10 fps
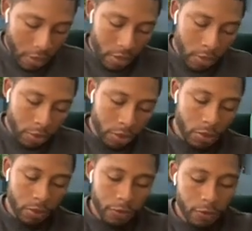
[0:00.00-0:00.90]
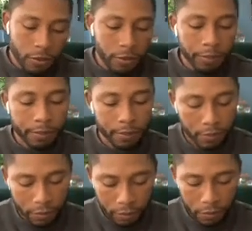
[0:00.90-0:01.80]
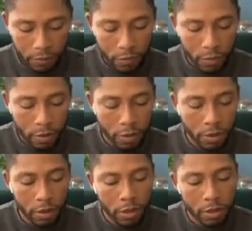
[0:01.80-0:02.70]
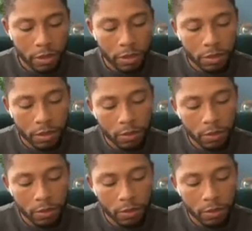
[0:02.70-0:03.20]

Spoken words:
What you're going for are these